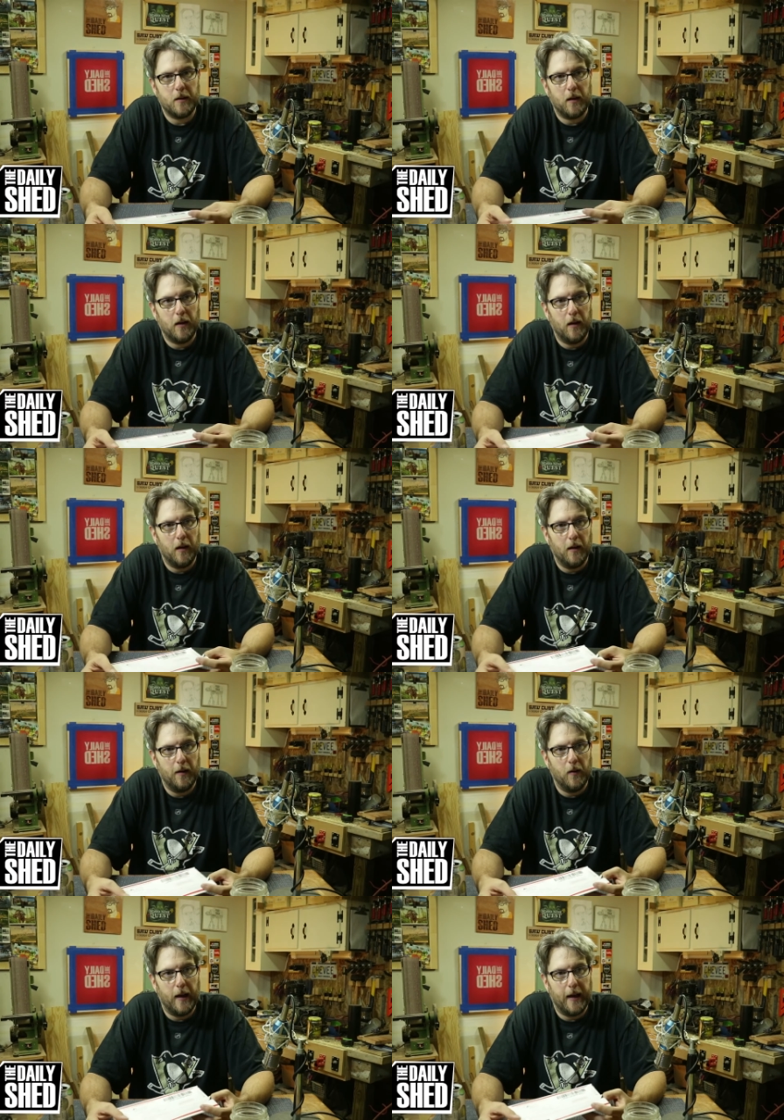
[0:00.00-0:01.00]
He
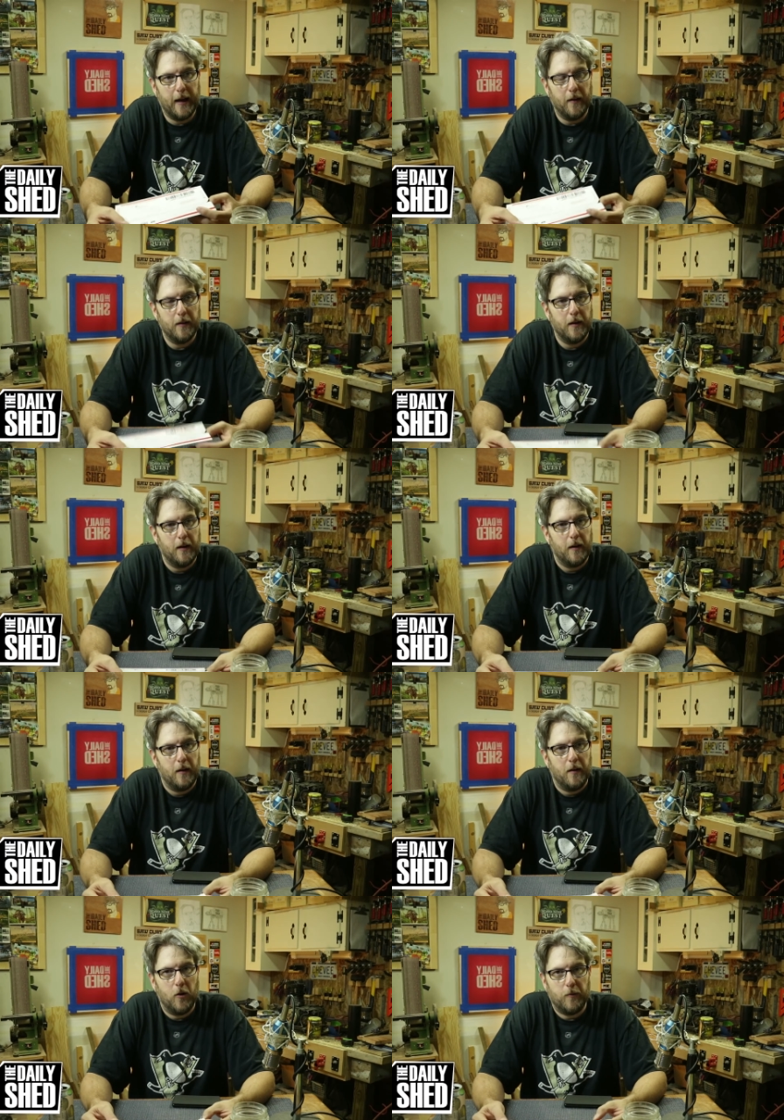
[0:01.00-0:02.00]
uh, he'll hang out
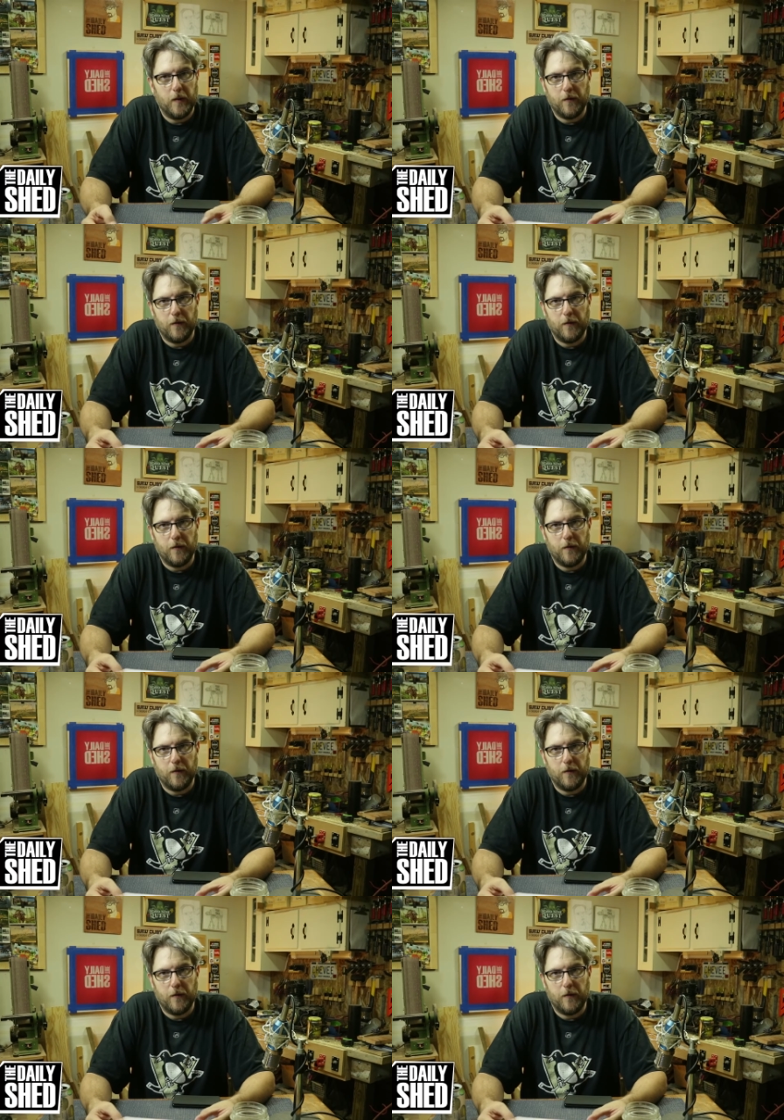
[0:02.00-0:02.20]
hopefully